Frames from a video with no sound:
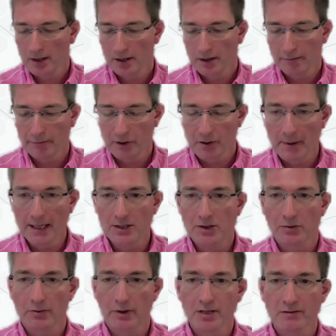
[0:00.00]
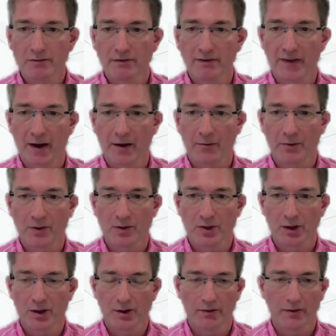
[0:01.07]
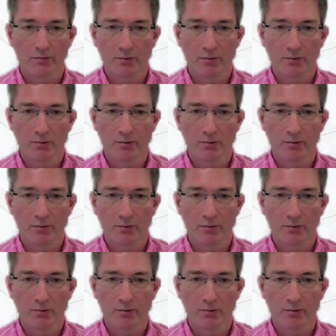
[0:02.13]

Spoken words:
The fundamental reason for that was that the